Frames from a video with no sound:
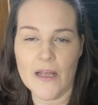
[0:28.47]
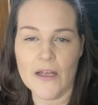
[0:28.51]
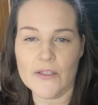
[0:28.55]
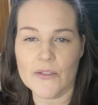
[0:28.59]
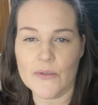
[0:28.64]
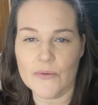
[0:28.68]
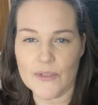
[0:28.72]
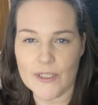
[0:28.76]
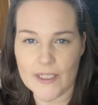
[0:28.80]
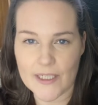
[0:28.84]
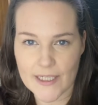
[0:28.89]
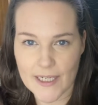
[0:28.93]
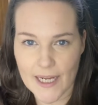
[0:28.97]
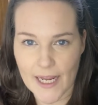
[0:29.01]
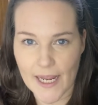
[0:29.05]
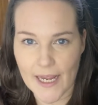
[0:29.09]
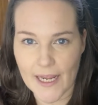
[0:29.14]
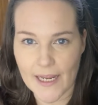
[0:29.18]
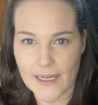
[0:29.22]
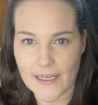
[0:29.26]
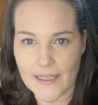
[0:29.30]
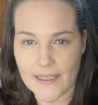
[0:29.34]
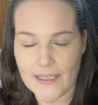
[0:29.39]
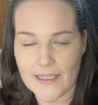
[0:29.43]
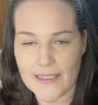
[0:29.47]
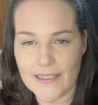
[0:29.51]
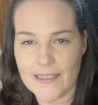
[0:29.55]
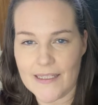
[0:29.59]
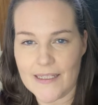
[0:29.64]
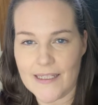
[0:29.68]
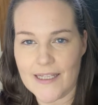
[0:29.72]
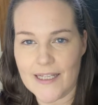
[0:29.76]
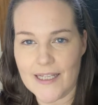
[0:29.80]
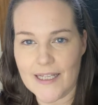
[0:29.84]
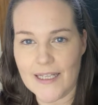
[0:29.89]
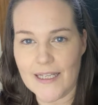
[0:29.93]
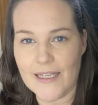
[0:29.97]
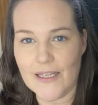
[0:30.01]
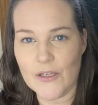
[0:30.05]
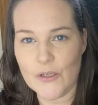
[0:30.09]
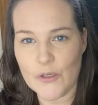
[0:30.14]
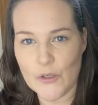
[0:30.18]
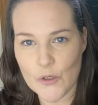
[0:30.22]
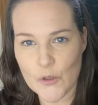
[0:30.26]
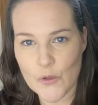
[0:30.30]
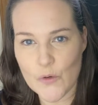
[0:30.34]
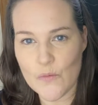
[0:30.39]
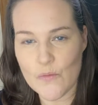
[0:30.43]
So today is the
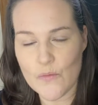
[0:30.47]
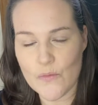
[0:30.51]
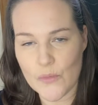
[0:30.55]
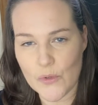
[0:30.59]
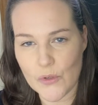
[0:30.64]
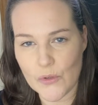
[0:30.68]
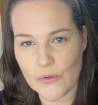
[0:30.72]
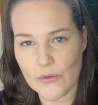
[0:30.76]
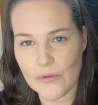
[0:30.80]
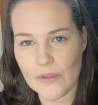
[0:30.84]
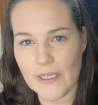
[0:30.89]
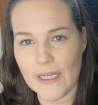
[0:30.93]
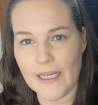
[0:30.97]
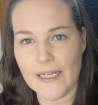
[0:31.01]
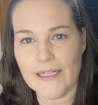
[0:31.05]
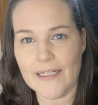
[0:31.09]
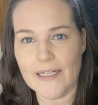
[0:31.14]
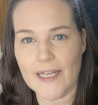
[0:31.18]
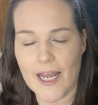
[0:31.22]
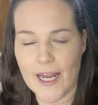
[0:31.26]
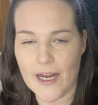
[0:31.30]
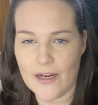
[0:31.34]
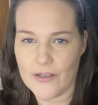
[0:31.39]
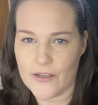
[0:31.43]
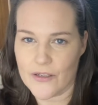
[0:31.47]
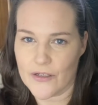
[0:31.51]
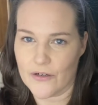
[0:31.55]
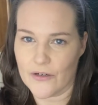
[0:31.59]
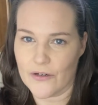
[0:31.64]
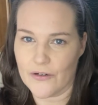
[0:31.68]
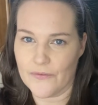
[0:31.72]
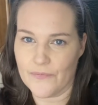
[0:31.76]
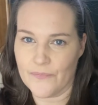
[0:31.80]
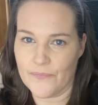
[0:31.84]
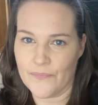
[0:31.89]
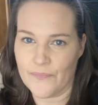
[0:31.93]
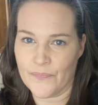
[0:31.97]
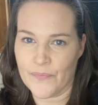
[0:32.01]
new moon in Cancer.